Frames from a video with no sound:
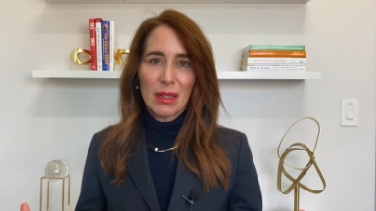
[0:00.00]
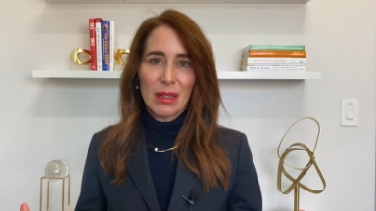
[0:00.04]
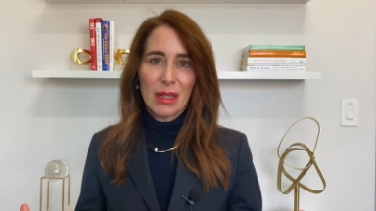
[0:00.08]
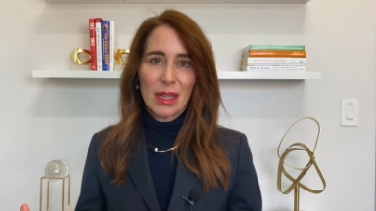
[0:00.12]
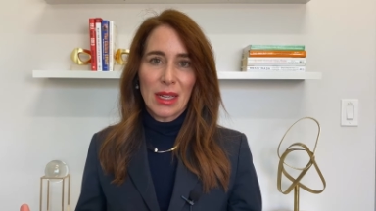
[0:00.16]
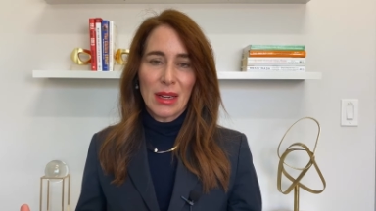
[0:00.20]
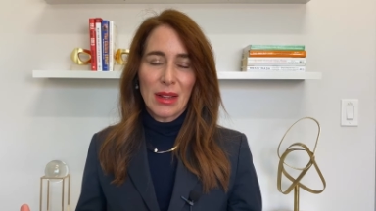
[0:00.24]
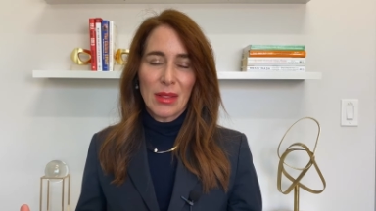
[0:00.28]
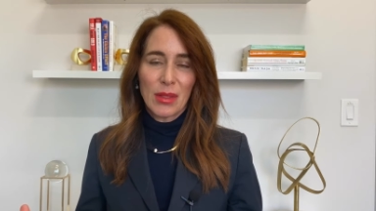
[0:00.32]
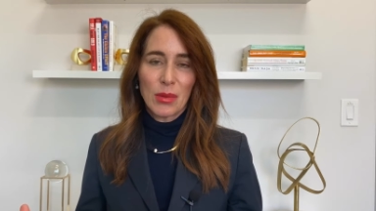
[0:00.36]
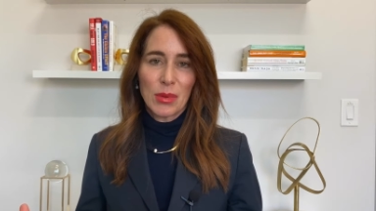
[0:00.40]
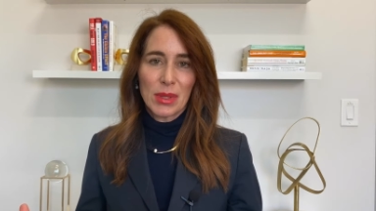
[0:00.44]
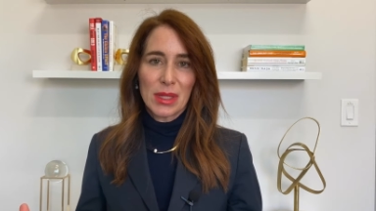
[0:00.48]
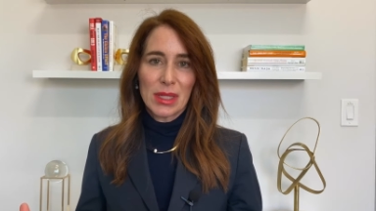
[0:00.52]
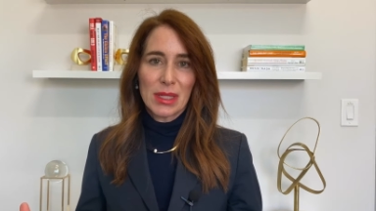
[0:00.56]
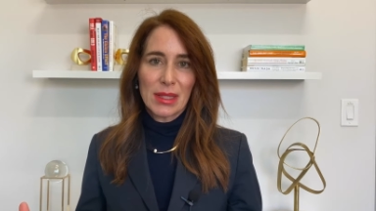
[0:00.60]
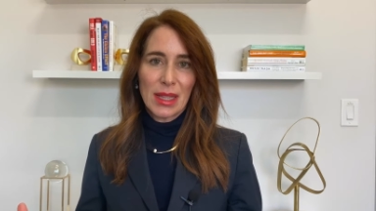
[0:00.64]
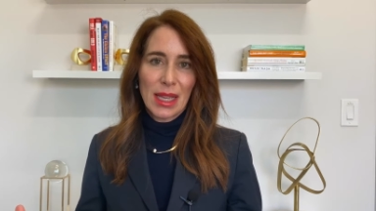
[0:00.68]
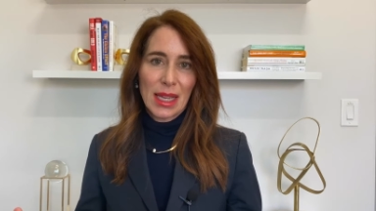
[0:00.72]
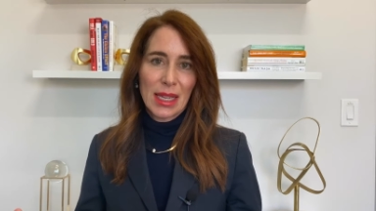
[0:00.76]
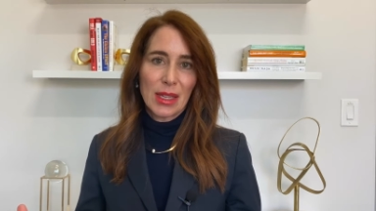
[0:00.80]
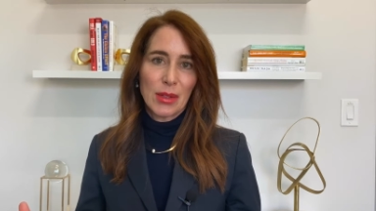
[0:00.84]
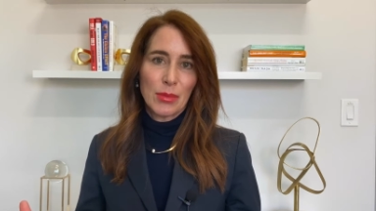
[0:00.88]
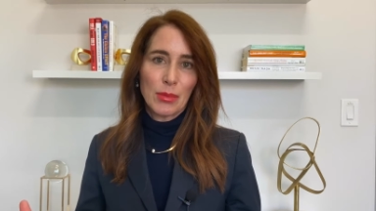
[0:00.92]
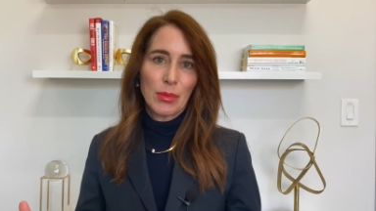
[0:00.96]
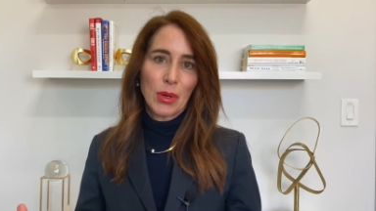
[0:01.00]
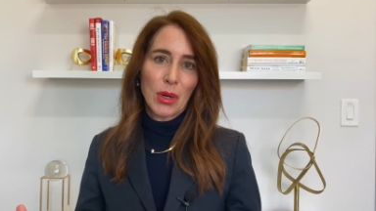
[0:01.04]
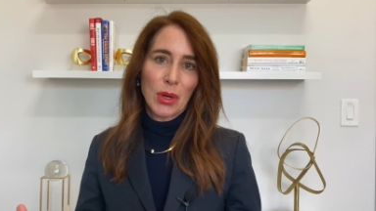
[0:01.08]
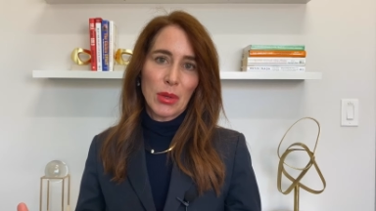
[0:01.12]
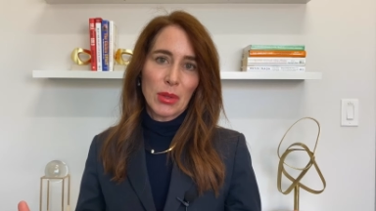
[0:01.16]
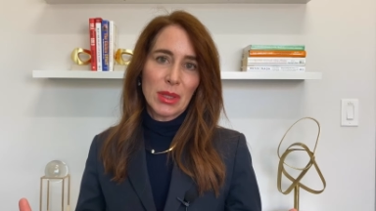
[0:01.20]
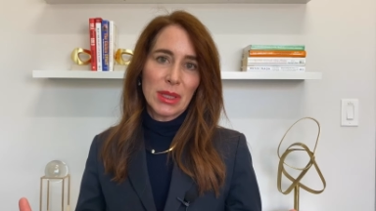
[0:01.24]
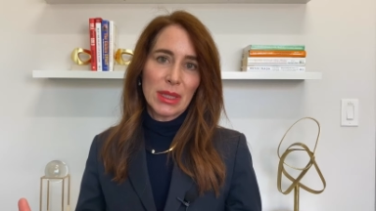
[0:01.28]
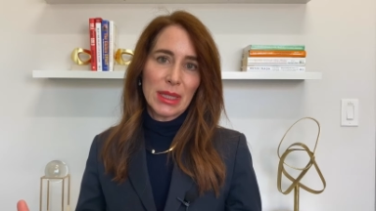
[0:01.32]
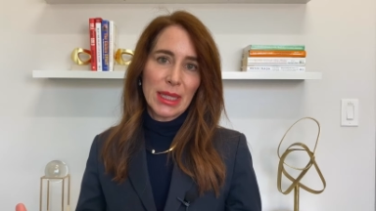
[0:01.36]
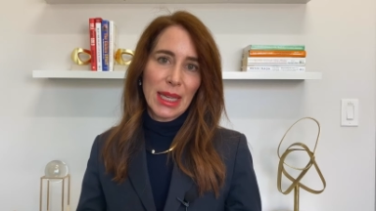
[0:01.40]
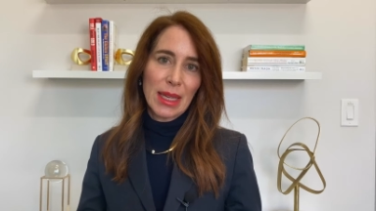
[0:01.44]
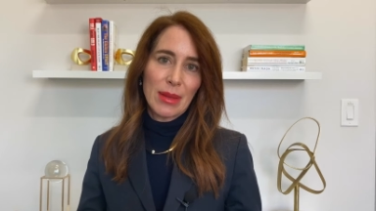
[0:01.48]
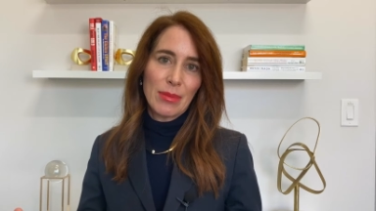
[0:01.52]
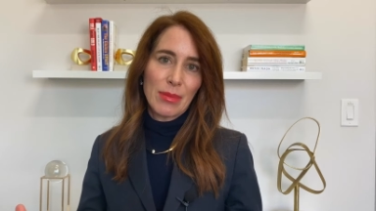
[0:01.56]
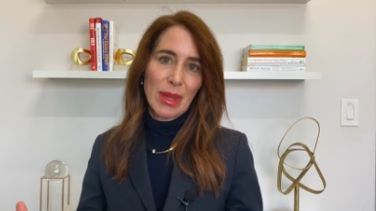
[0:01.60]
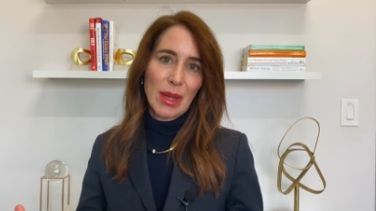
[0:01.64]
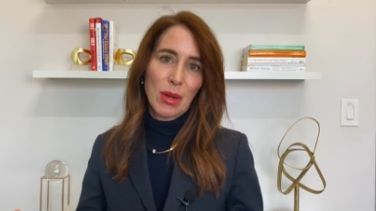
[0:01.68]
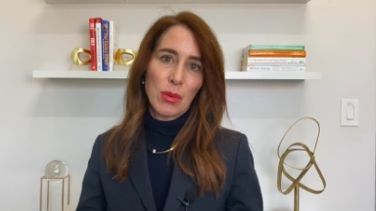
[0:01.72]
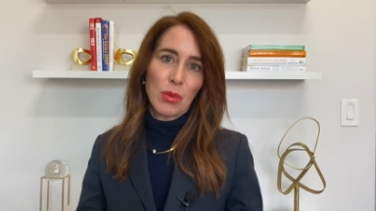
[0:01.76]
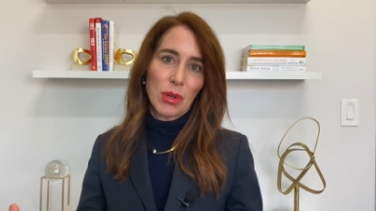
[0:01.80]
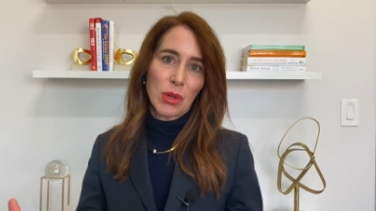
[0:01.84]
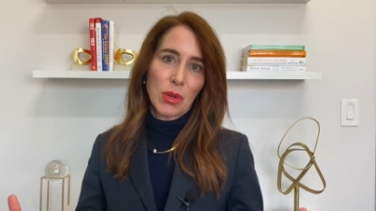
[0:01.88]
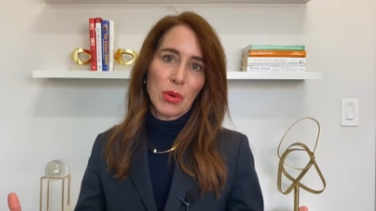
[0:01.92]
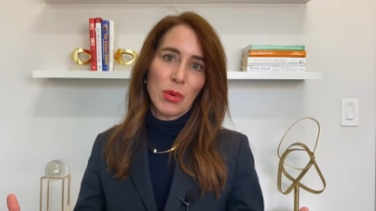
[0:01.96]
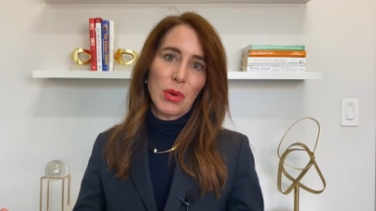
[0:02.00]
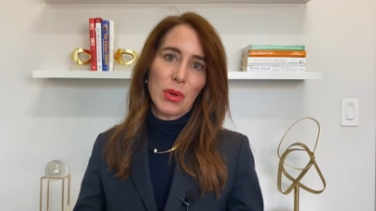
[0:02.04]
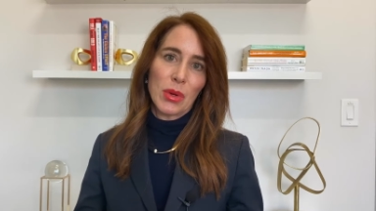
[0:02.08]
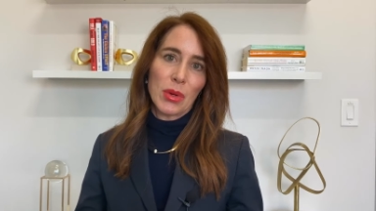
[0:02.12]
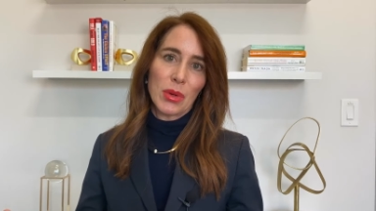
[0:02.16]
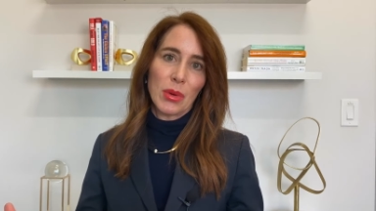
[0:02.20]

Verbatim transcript: in other words, they could proclaim they were quote